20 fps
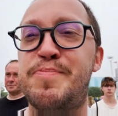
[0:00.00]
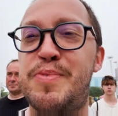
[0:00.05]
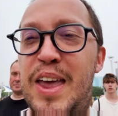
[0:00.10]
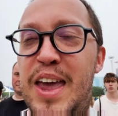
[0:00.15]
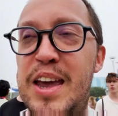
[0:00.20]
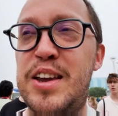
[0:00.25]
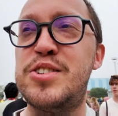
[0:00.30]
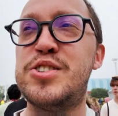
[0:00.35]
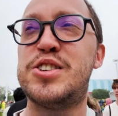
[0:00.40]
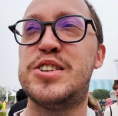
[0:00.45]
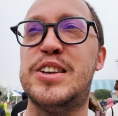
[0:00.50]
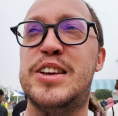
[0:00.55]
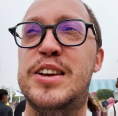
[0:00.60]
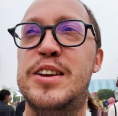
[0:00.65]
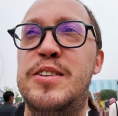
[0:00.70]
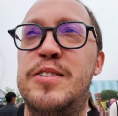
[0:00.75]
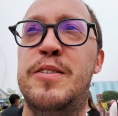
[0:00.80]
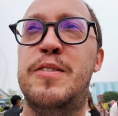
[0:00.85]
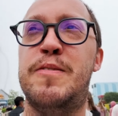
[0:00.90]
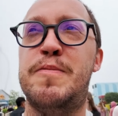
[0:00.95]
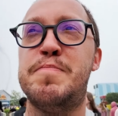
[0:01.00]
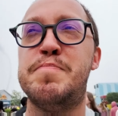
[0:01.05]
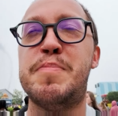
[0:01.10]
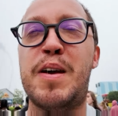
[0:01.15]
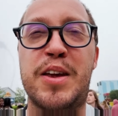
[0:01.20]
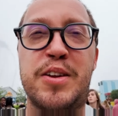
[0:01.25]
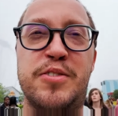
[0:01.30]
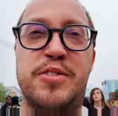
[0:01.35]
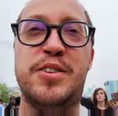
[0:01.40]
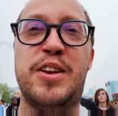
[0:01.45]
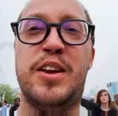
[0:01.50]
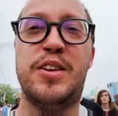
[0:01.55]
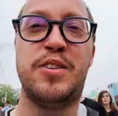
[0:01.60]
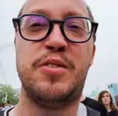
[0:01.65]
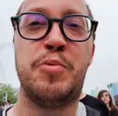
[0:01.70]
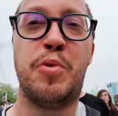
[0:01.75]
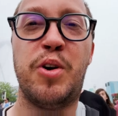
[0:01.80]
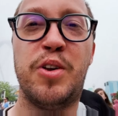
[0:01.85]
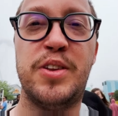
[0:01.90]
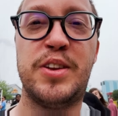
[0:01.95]
actually better than
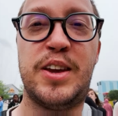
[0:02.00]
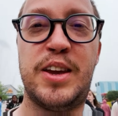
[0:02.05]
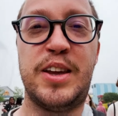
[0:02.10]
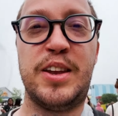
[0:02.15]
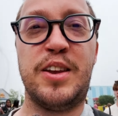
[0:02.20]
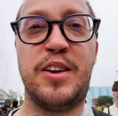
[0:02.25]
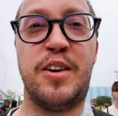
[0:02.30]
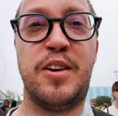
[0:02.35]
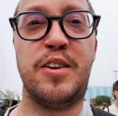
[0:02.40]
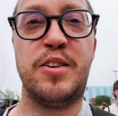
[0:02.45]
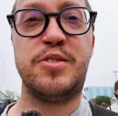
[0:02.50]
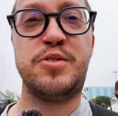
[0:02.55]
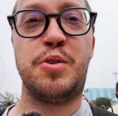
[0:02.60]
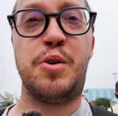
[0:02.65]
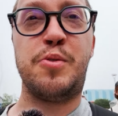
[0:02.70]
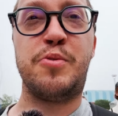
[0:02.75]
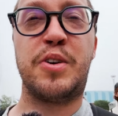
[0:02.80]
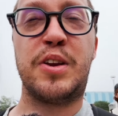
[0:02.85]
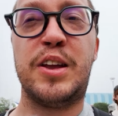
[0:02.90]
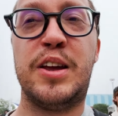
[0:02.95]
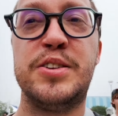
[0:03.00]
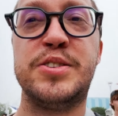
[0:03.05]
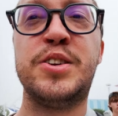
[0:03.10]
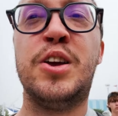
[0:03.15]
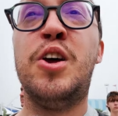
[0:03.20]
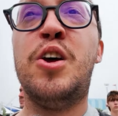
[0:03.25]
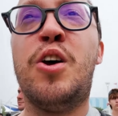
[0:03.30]
the one in Toverland.